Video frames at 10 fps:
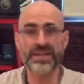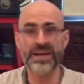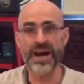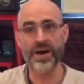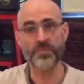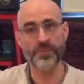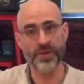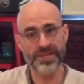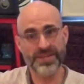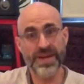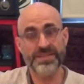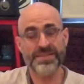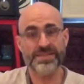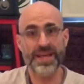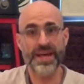Uh, but what it does
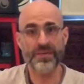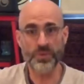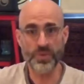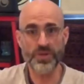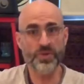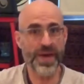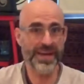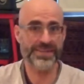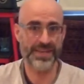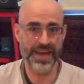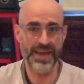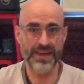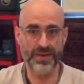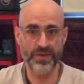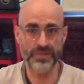is that when you
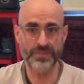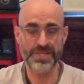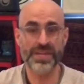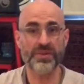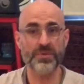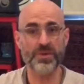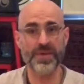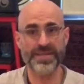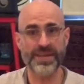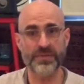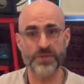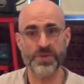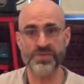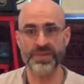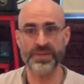exhale, particularly when you exhale
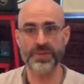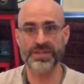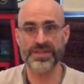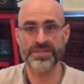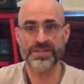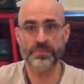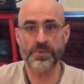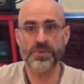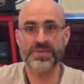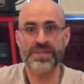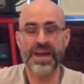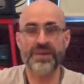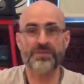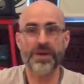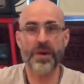forcefully, what it does is it pulls the
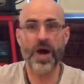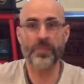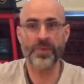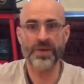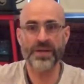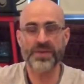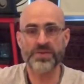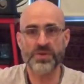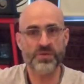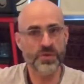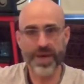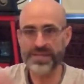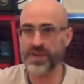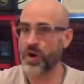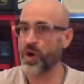diaphragm up. So if you
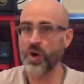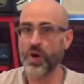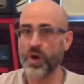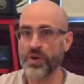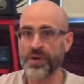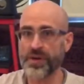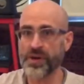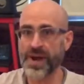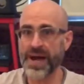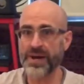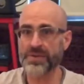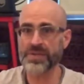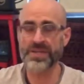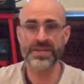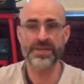exhale all your air out,
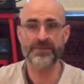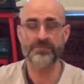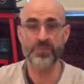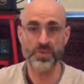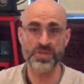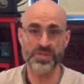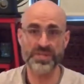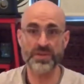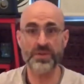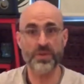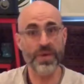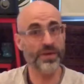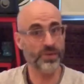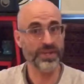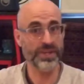which is the only way
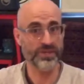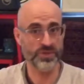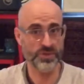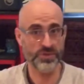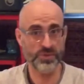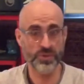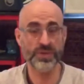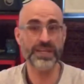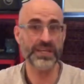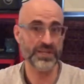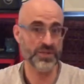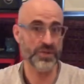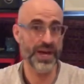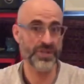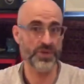to really truly
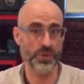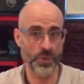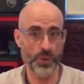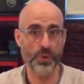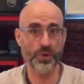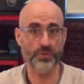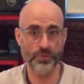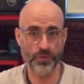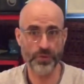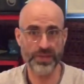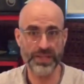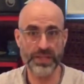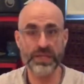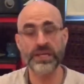contract your core fully,